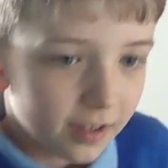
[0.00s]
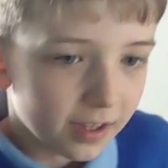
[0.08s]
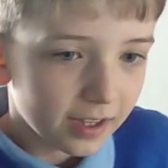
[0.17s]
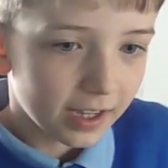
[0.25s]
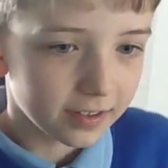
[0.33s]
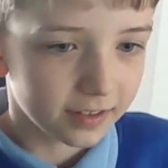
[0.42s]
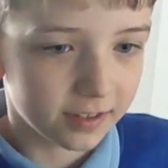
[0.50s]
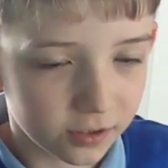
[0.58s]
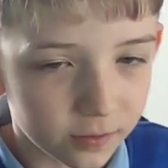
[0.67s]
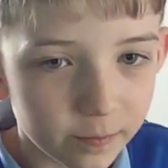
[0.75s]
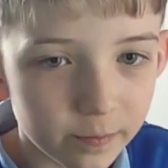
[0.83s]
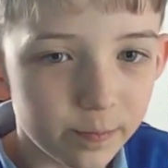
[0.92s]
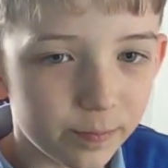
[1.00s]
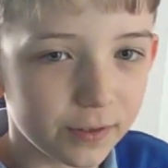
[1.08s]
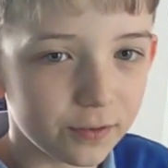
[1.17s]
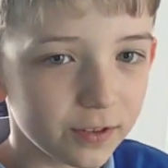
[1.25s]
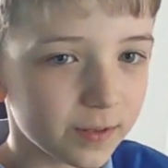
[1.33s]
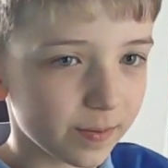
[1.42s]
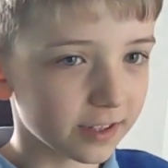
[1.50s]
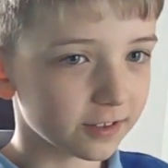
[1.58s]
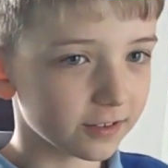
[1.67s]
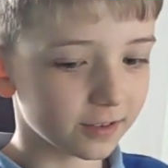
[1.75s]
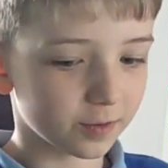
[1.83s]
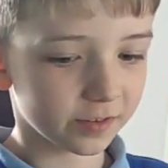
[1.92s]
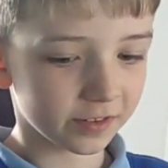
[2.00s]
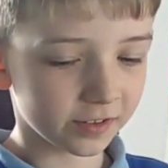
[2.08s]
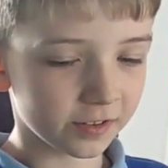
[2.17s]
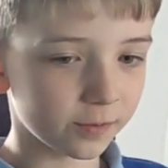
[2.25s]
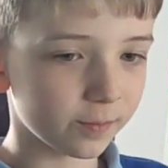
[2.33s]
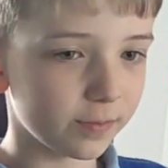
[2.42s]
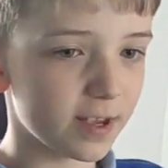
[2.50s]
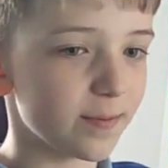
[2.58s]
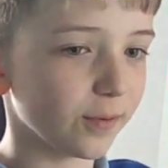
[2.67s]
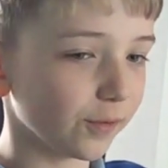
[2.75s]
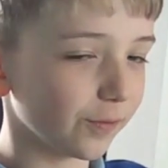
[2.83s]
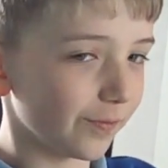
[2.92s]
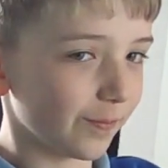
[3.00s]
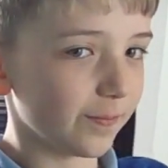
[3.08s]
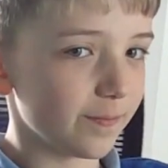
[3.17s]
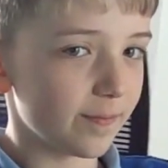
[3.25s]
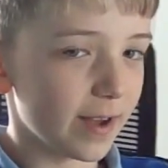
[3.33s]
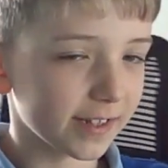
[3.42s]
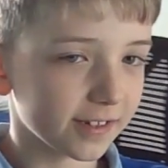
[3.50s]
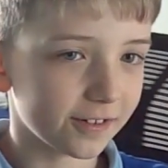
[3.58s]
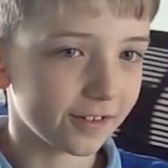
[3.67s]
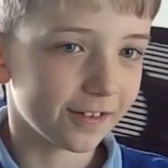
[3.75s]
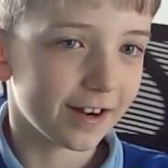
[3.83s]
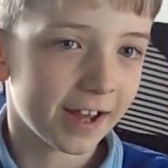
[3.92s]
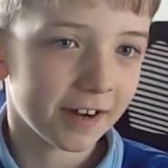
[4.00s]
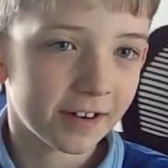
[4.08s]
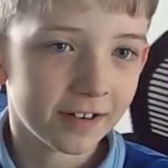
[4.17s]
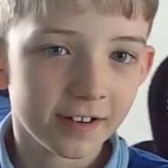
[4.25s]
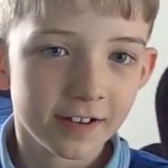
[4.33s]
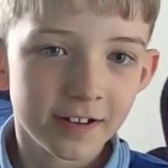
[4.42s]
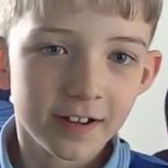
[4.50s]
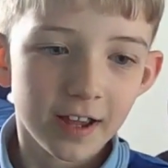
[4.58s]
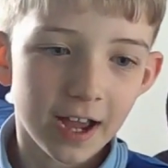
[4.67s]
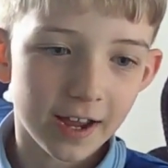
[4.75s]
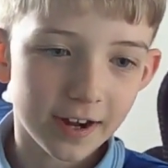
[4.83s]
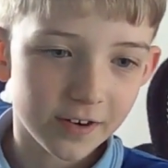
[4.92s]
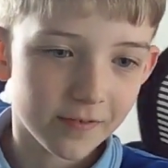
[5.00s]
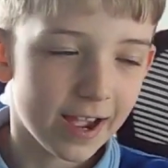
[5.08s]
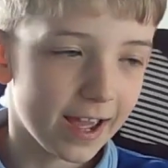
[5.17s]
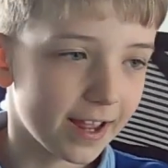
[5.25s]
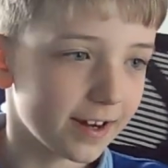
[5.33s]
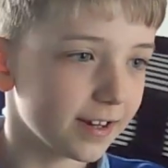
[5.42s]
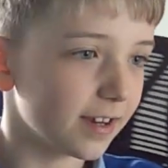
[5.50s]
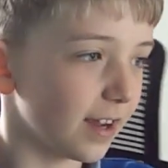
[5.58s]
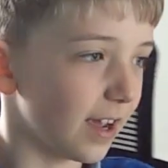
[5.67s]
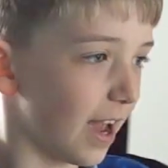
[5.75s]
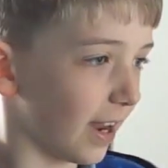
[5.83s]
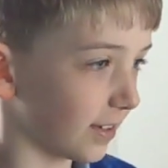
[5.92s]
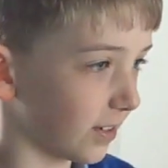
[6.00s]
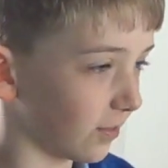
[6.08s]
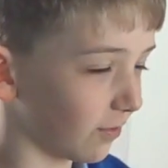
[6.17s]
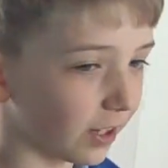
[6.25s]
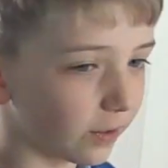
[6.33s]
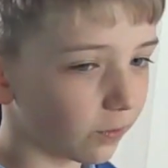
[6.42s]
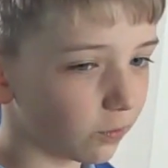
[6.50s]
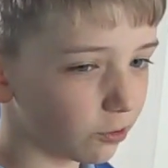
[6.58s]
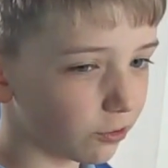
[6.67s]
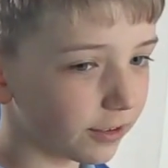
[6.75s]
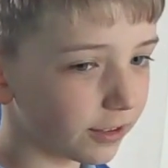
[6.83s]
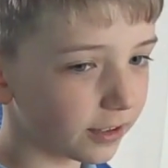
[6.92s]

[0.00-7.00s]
And some boos because some people betted on Anoret and Xerik won.